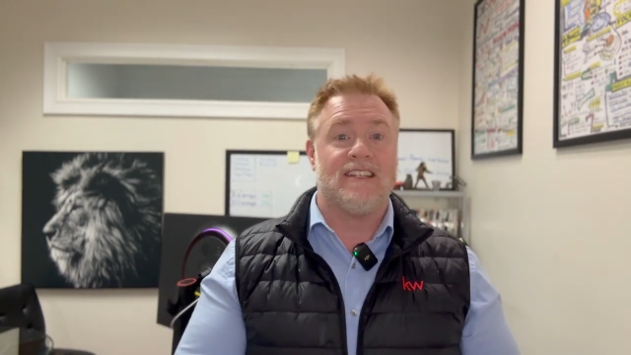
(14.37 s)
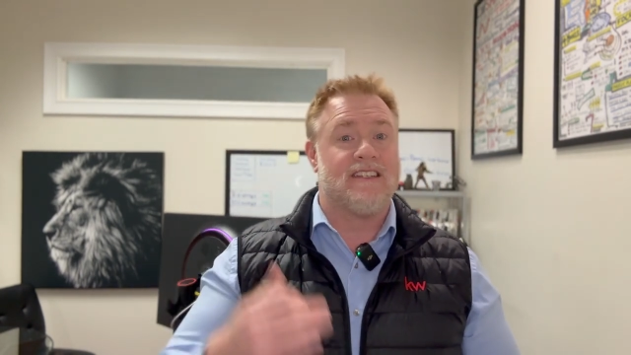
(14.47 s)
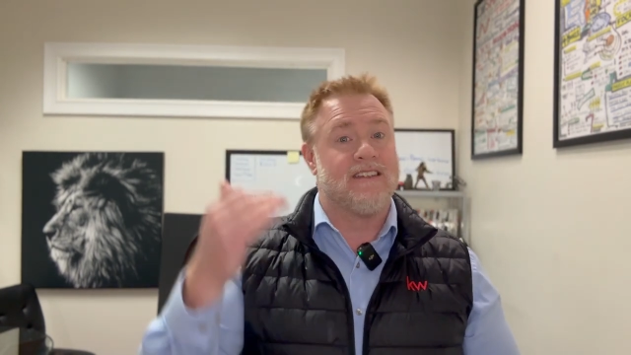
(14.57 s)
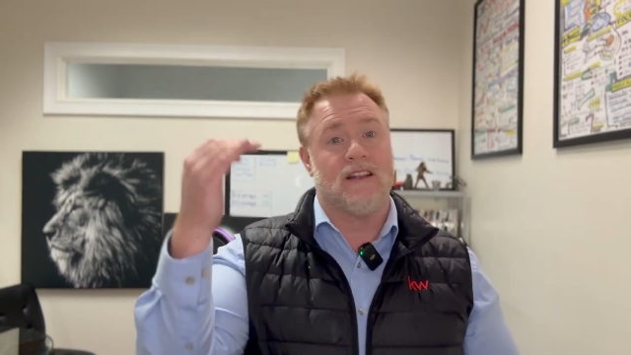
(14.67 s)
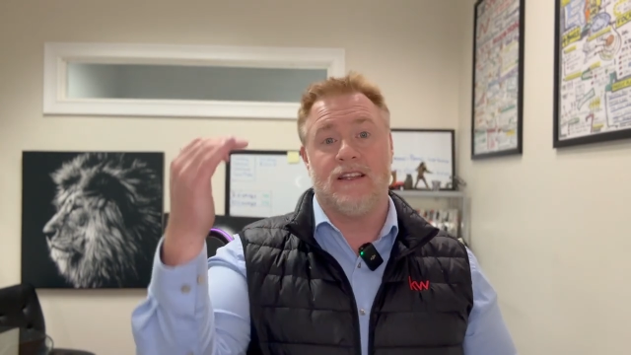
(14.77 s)
This
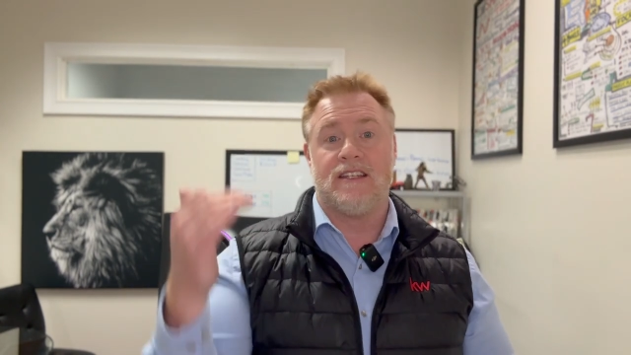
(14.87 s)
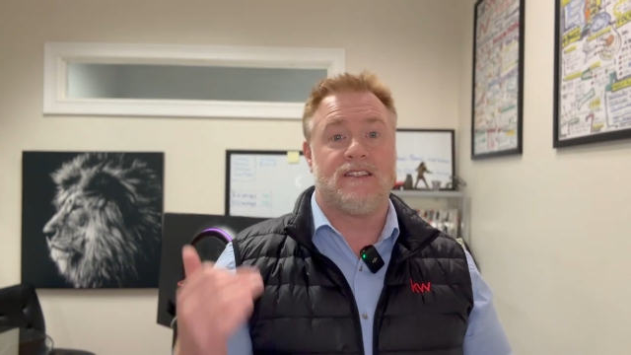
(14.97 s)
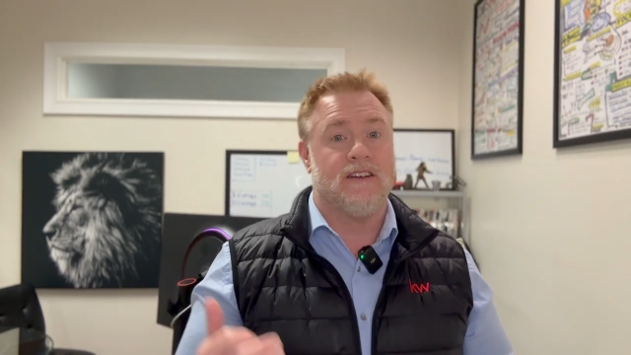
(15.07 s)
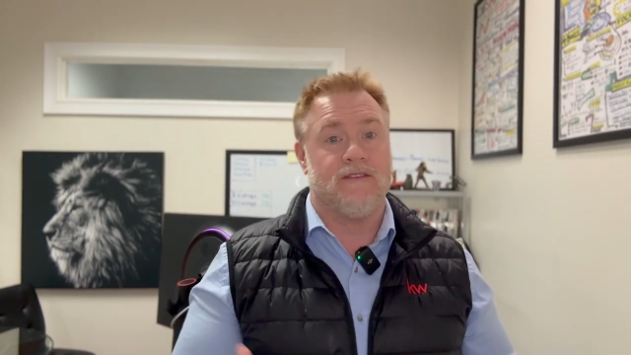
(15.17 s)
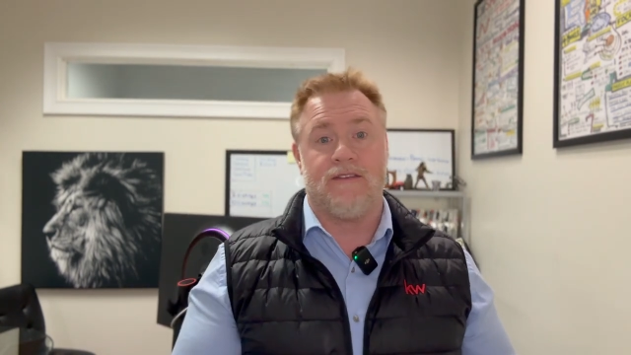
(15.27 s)
is a
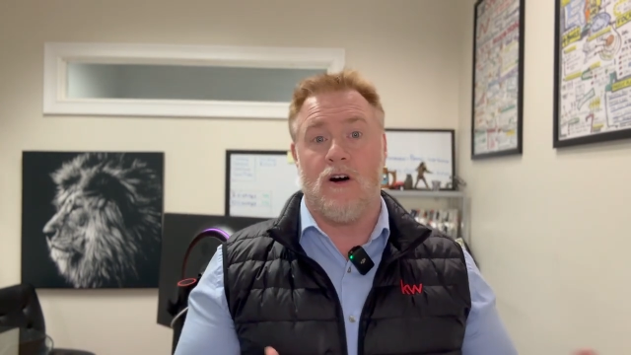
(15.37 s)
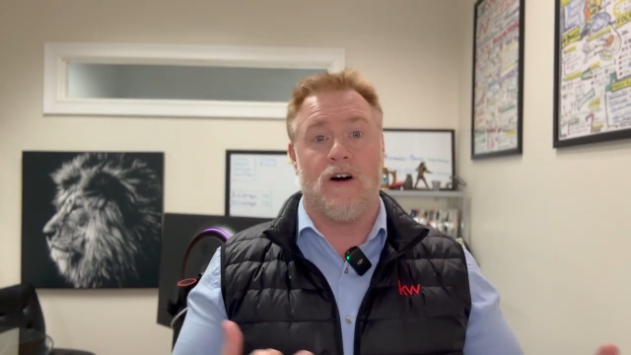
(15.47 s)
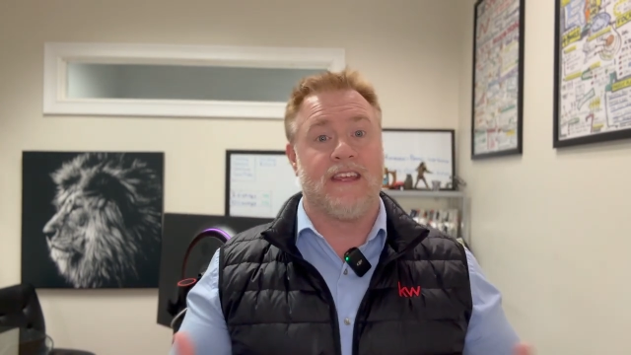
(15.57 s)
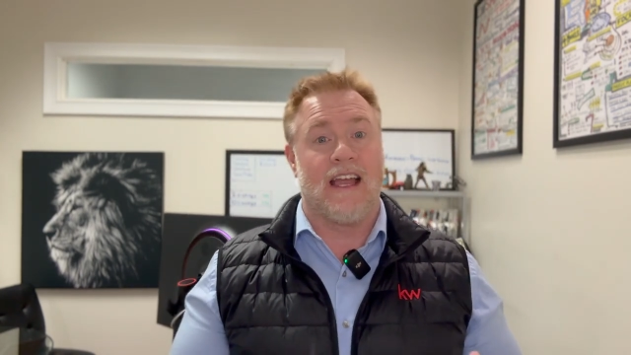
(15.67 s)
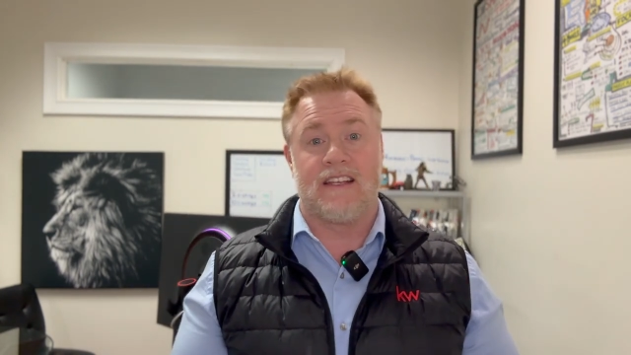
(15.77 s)
list of
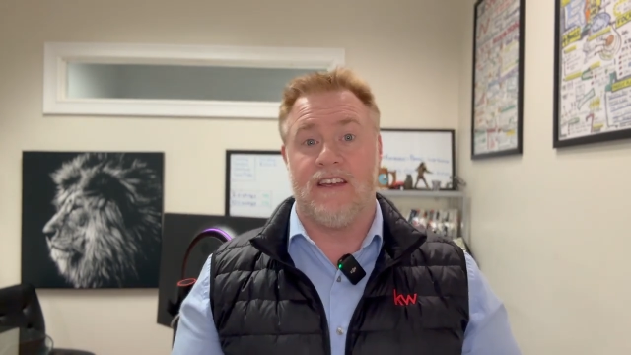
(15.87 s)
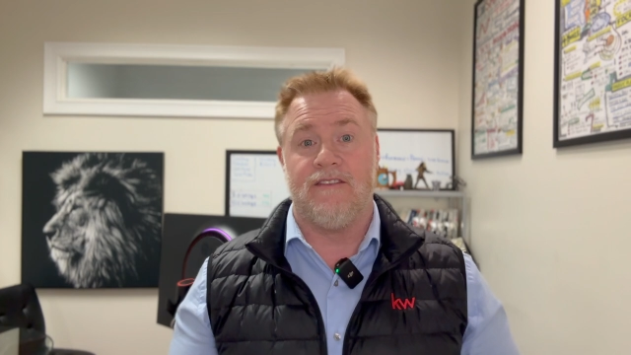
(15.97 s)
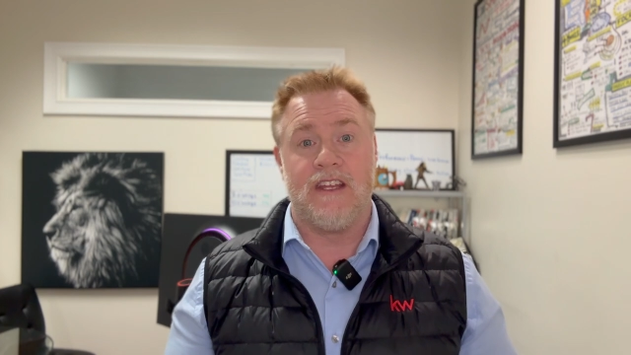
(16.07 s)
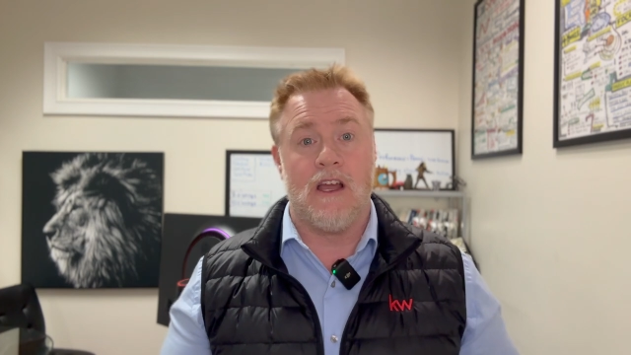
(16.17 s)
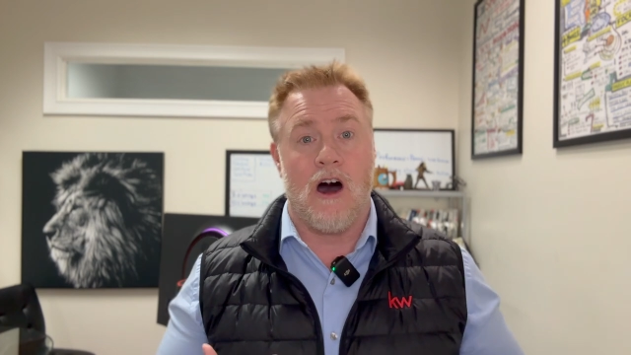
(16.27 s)
all the activity